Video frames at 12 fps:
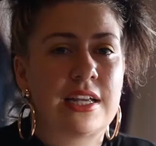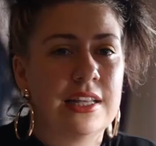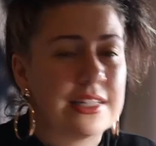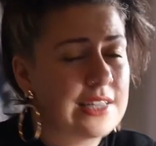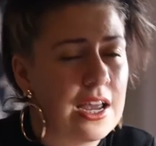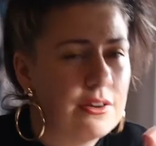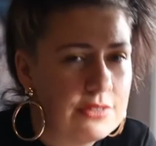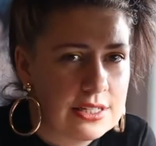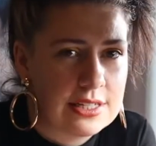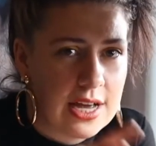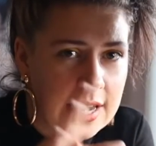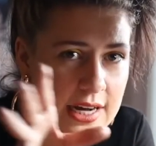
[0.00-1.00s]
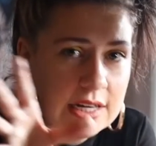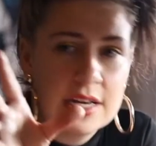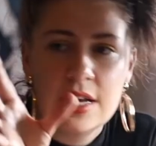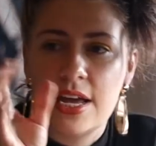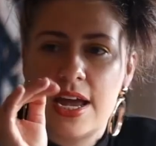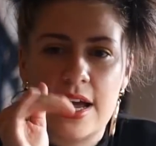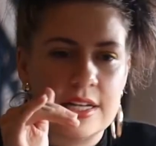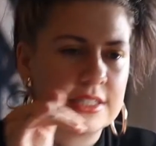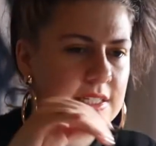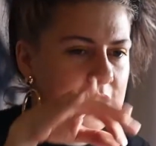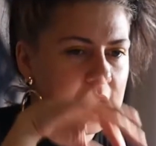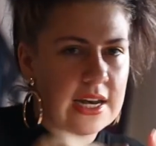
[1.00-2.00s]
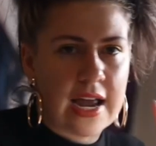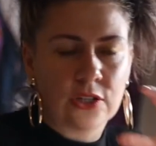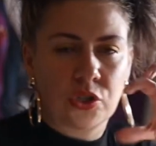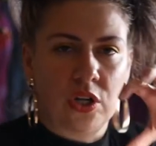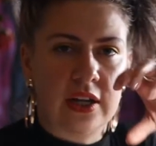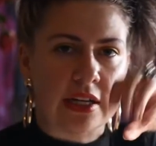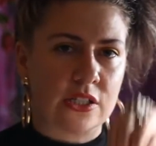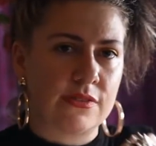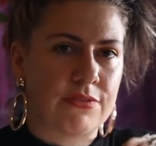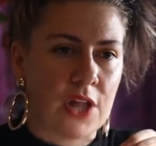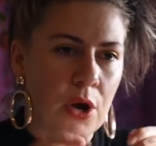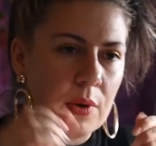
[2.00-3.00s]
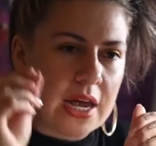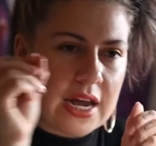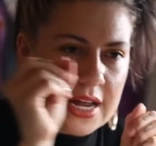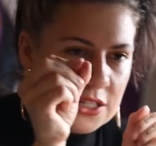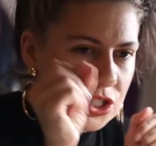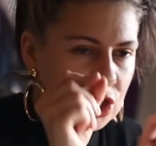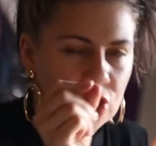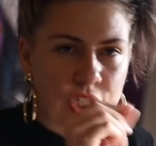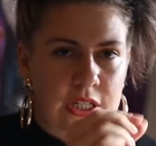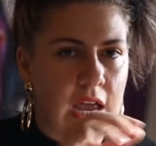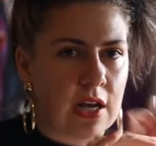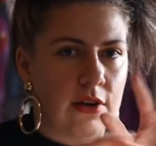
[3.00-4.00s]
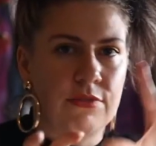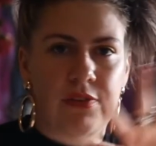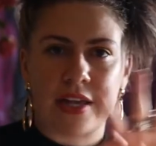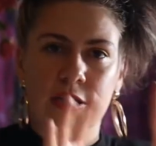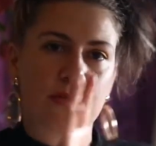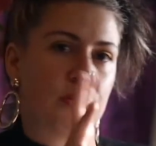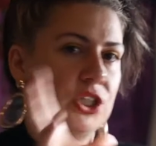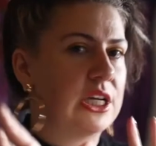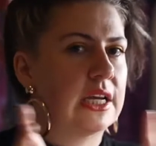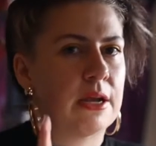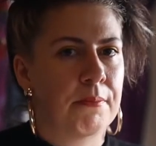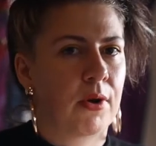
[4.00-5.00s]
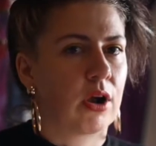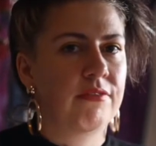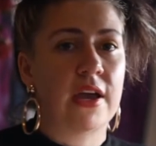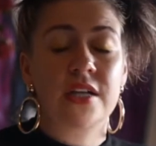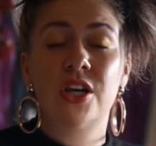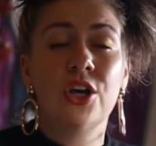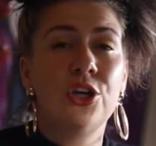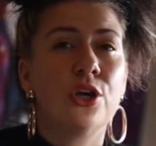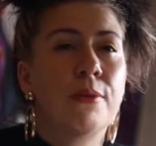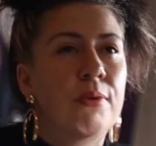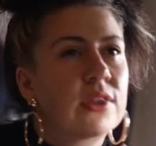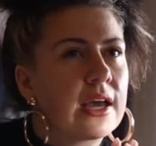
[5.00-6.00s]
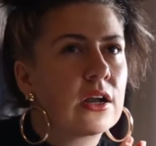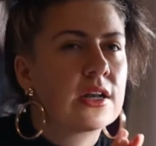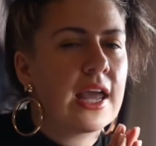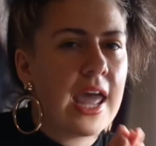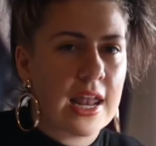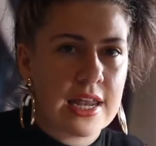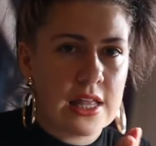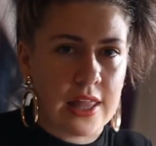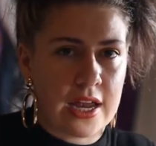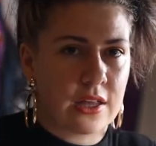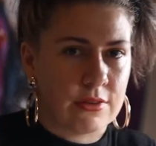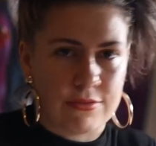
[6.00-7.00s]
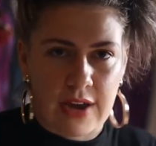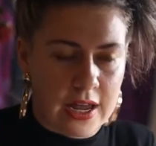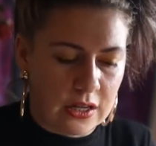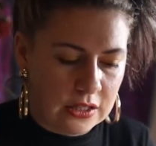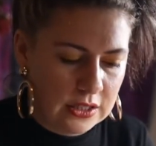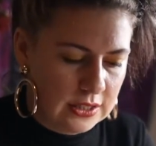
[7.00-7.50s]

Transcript: This kind of design, it's natural, it's flowy, it's just kind of like smushy and imperfect. You can put that on any length of nail.